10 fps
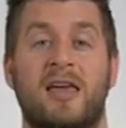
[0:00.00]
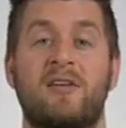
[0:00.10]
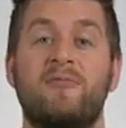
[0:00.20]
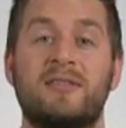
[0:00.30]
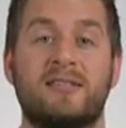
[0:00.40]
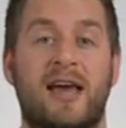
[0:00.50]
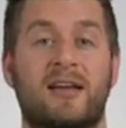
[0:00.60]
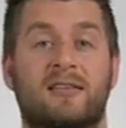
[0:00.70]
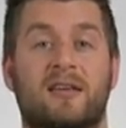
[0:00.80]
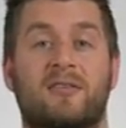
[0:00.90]
If we
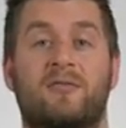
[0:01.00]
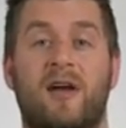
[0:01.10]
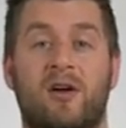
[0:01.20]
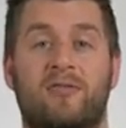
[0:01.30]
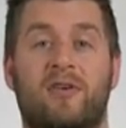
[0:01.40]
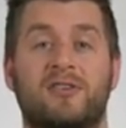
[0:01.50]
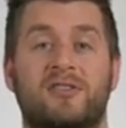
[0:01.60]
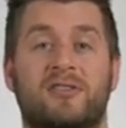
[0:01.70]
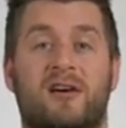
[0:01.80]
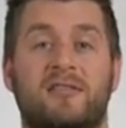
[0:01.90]
detect that you've verified
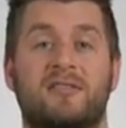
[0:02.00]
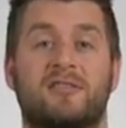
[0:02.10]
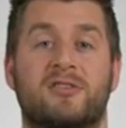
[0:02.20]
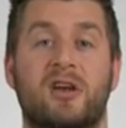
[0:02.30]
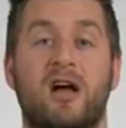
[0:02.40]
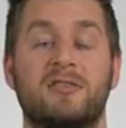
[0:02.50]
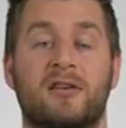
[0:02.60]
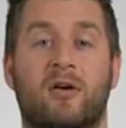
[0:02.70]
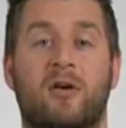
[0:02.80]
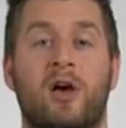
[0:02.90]
your site in Search
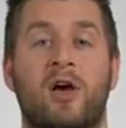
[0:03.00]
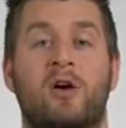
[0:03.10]
Console,